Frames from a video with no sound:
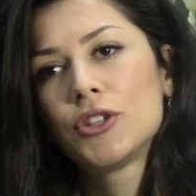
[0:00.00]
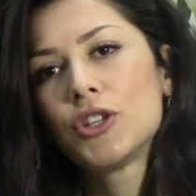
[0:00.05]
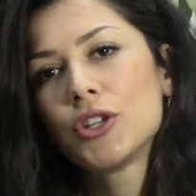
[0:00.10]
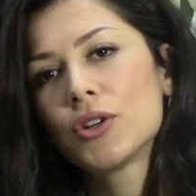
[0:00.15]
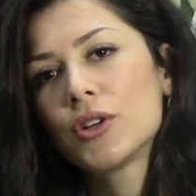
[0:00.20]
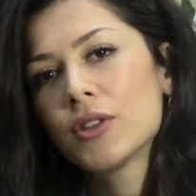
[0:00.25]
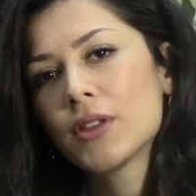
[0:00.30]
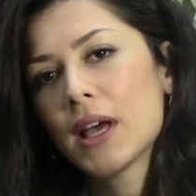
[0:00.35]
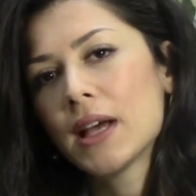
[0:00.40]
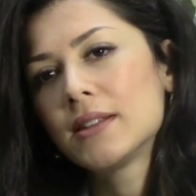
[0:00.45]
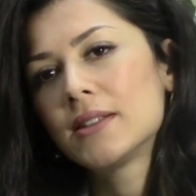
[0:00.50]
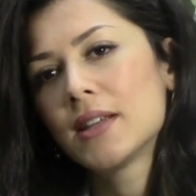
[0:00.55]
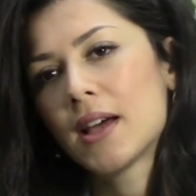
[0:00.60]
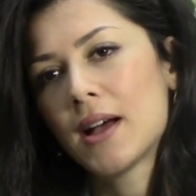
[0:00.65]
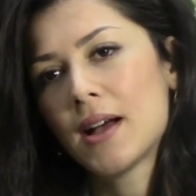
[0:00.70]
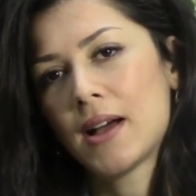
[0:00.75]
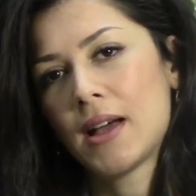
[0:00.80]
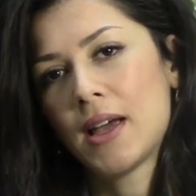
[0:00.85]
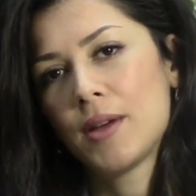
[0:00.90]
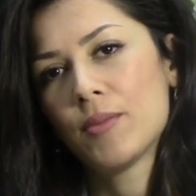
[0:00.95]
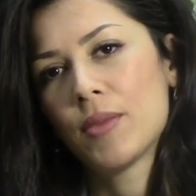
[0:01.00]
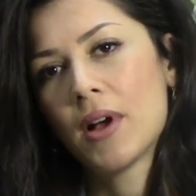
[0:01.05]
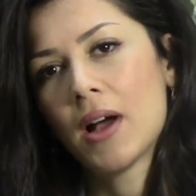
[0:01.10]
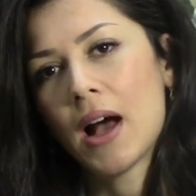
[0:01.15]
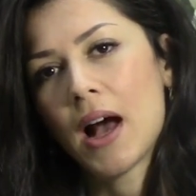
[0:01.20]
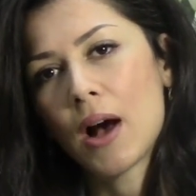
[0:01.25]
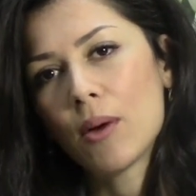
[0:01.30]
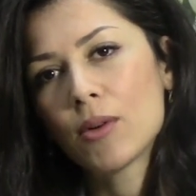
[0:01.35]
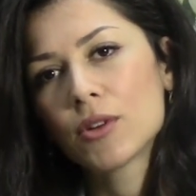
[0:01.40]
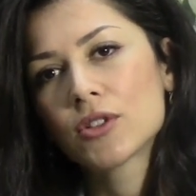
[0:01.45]
During that
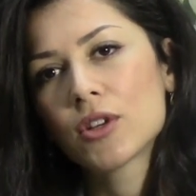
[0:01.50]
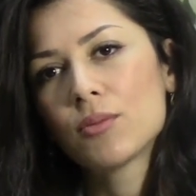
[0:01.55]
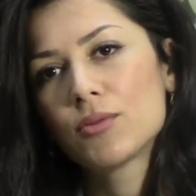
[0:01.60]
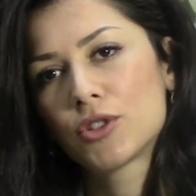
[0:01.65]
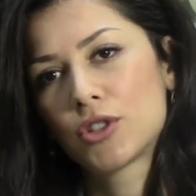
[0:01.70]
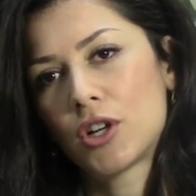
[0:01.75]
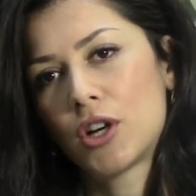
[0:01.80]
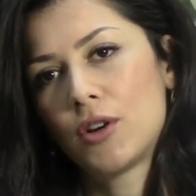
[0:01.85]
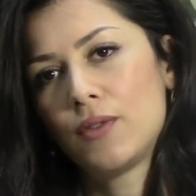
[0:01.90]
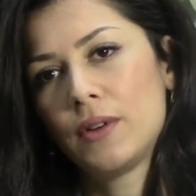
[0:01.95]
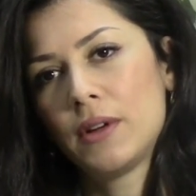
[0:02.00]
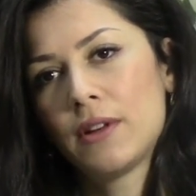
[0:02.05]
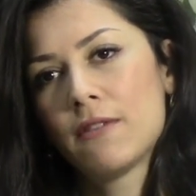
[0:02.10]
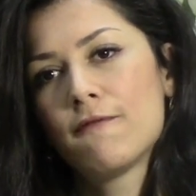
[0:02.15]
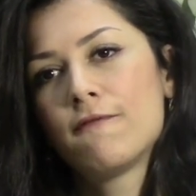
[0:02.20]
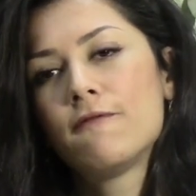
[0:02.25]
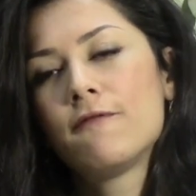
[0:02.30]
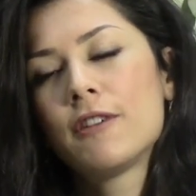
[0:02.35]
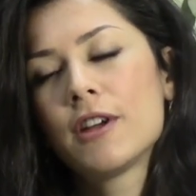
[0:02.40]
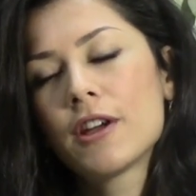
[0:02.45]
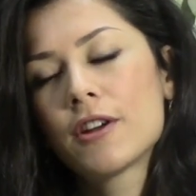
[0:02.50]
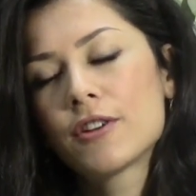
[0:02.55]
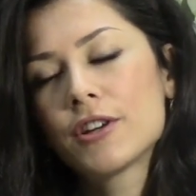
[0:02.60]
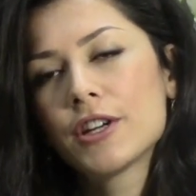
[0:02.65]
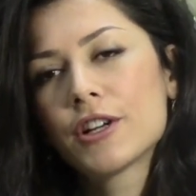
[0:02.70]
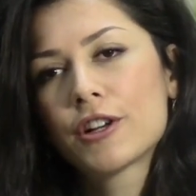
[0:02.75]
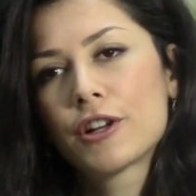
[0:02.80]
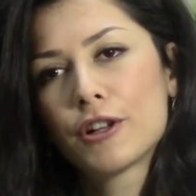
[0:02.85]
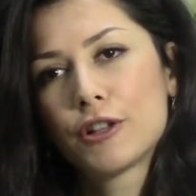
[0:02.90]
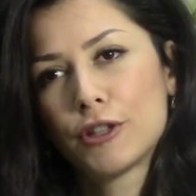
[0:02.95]
time, I was observing
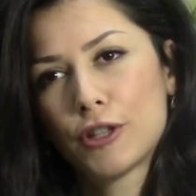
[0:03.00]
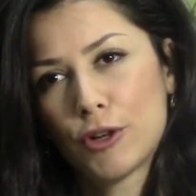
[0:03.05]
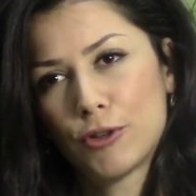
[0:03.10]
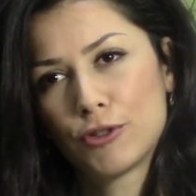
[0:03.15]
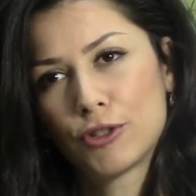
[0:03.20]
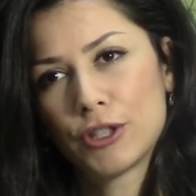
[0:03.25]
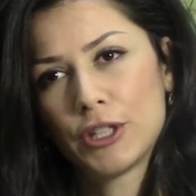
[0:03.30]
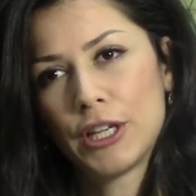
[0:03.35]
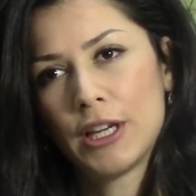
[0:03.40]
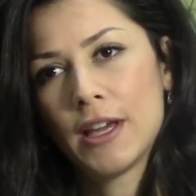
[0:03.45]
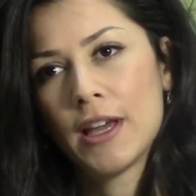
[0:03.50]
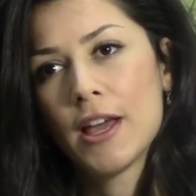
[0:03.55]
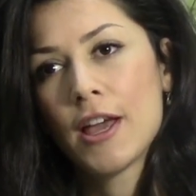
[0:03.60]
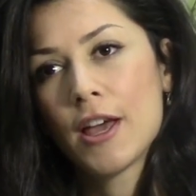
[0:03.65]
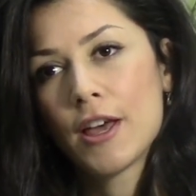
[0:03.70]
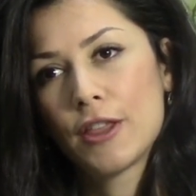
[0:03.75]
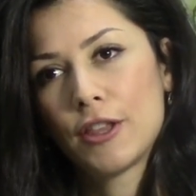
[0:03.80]
very closely